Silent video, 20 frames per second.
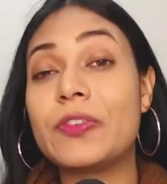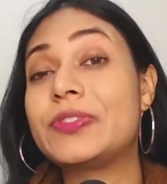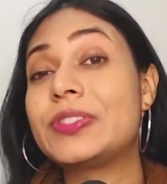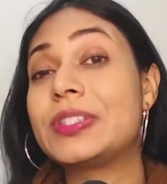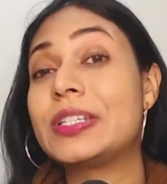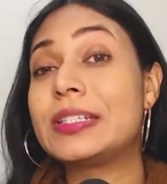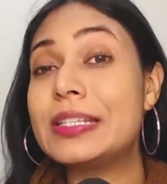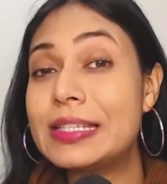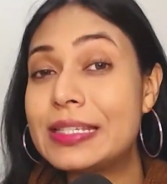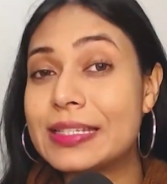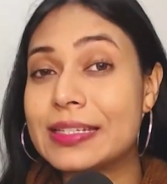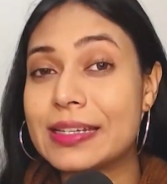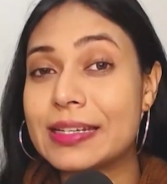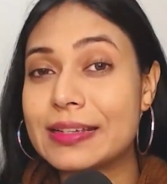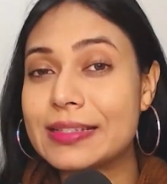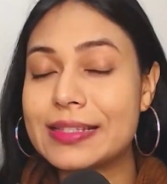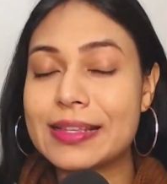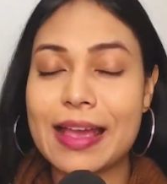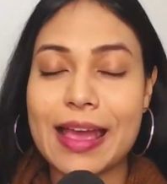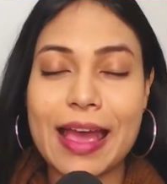
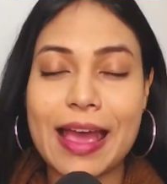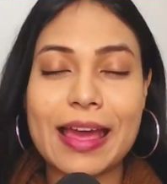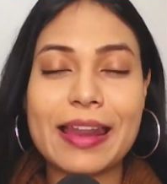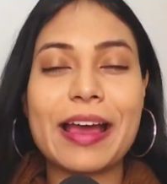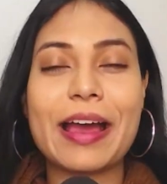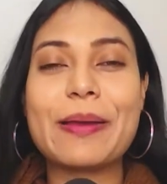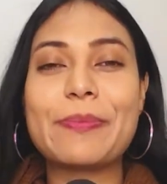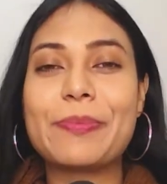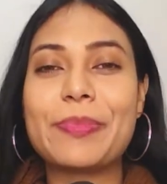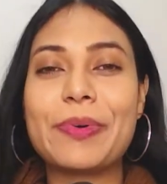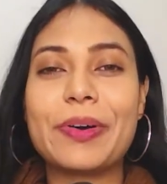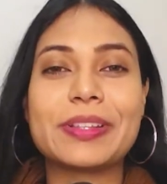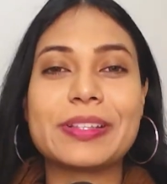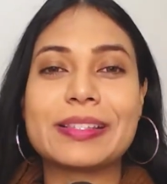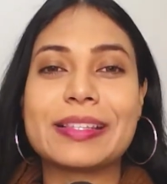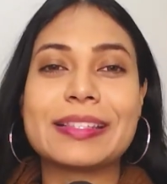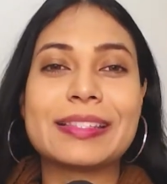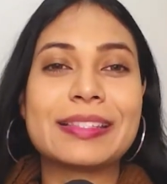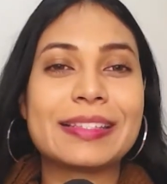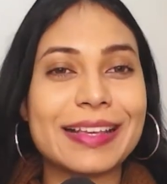statistics and
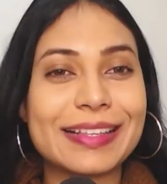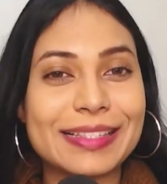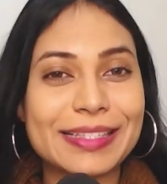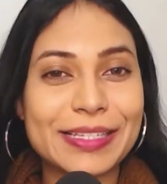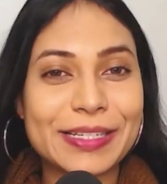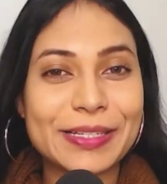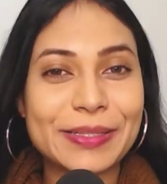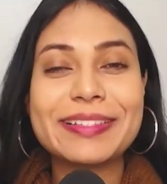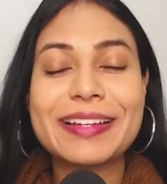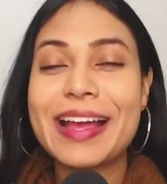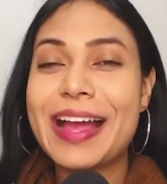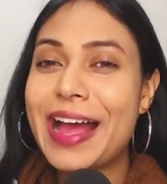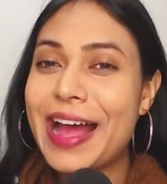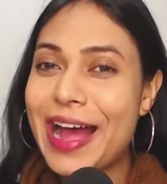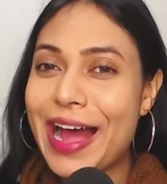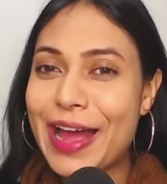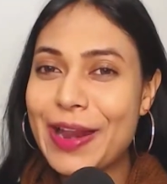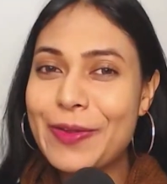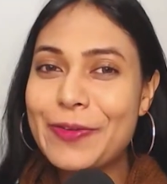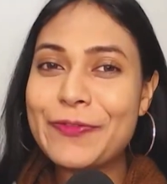hypothesis testing.
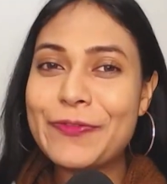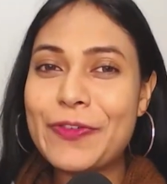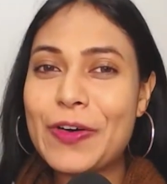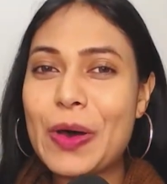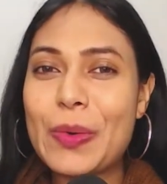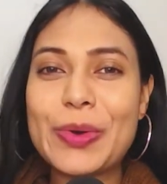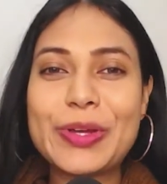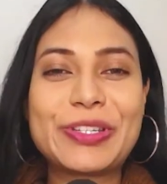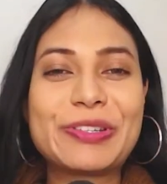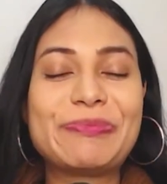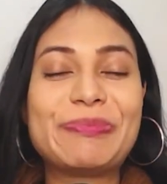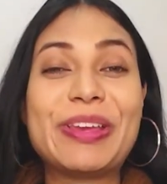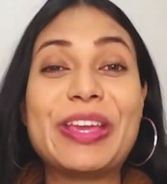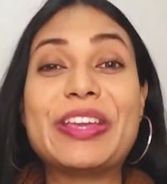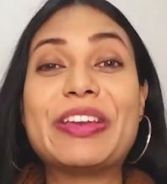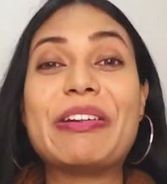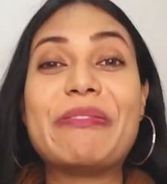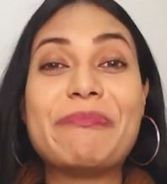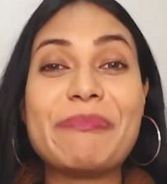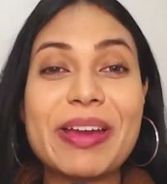I look forward to
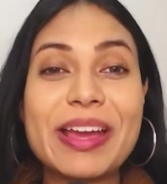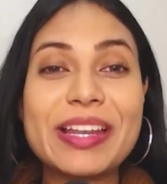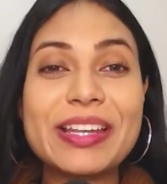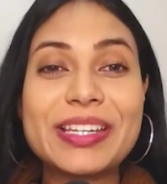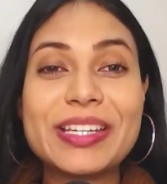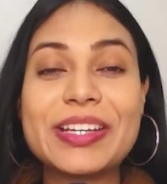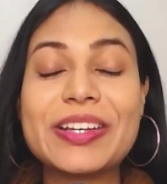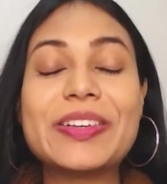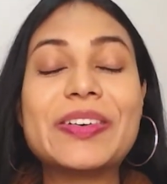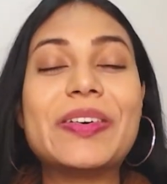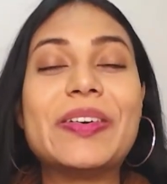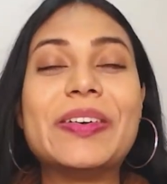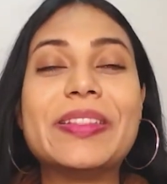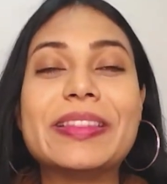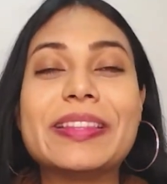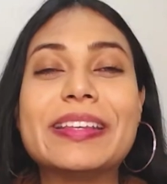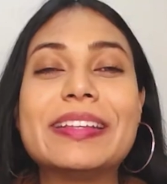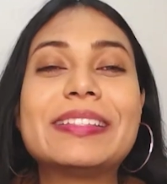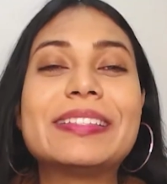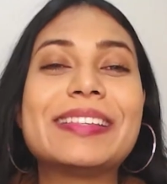being your mentor
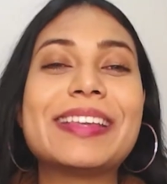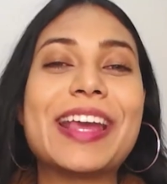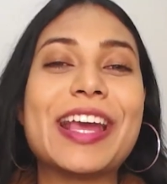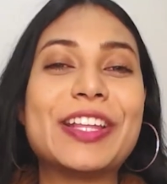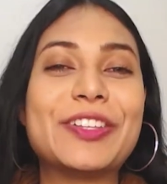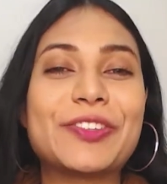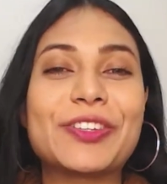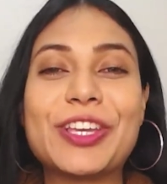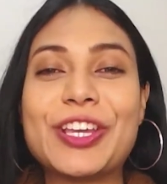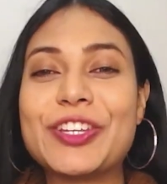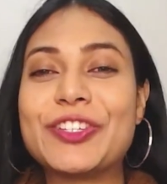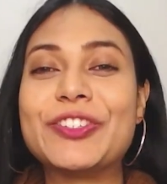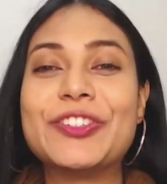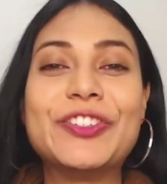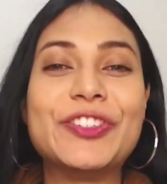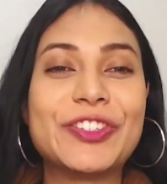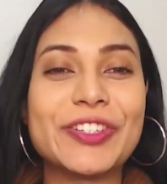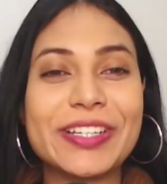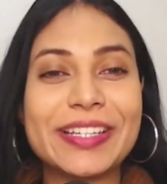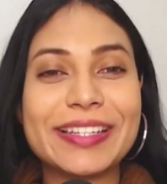on this
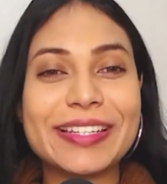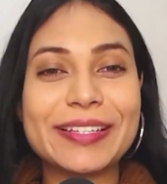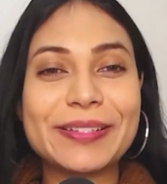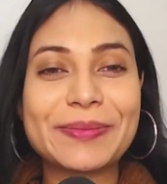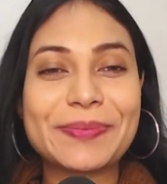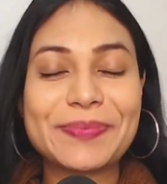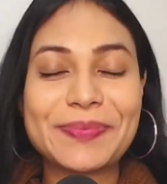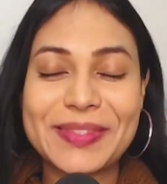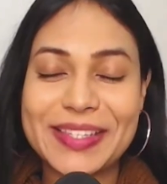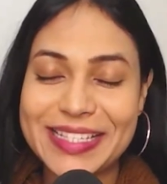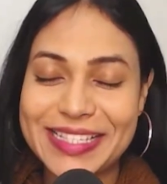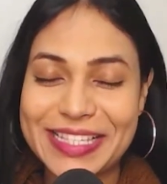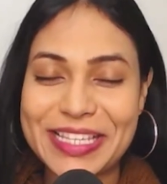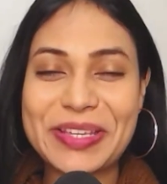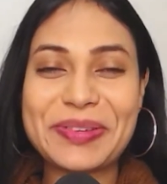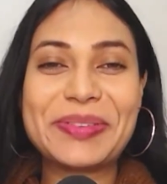educational journey. See you